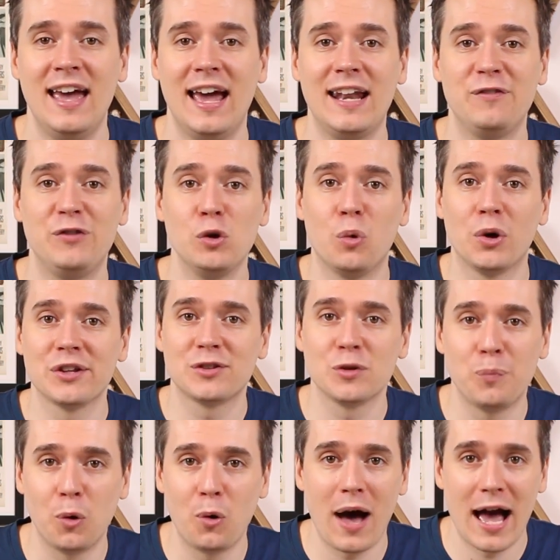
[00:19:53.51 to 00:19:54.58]
And if you want to
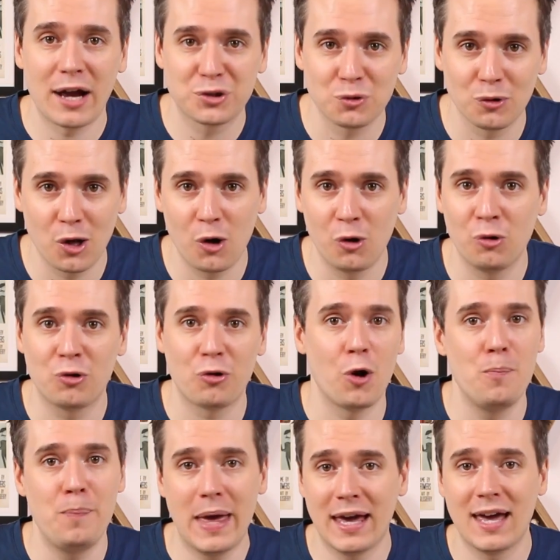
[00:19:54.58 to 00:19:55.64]
support Actualol grow
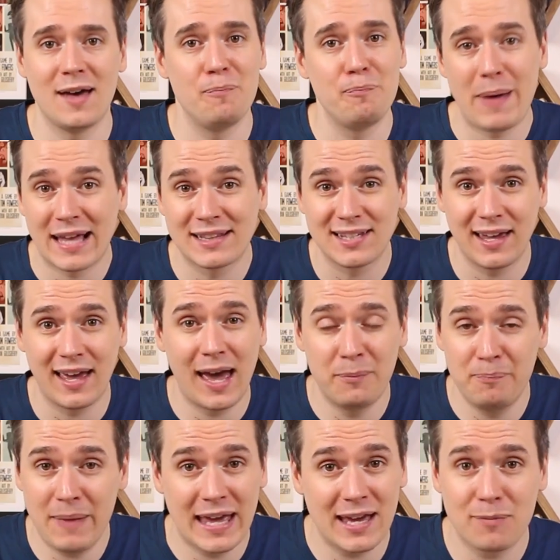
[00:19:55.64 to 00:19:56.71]
bigger and better
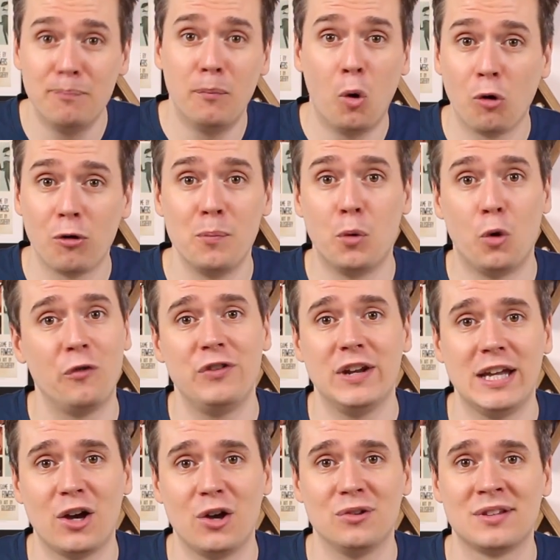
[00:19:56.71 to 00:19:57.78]
and make more and more
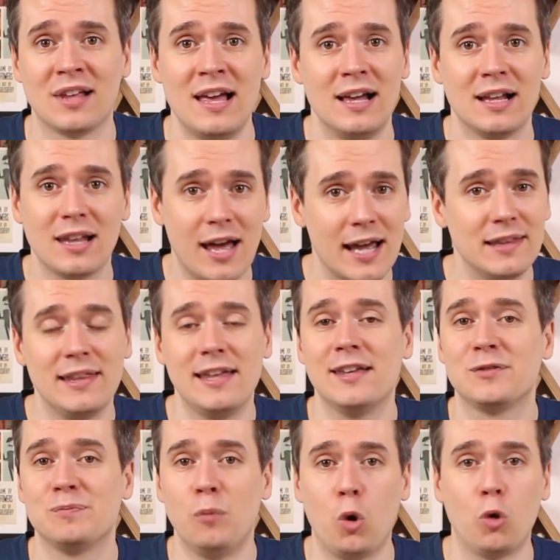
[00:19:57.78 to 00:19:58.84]
videos like
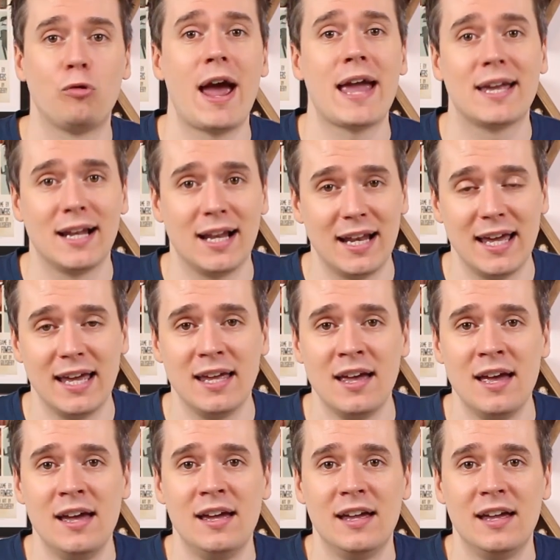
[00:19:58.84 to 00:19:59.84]
this more regularly,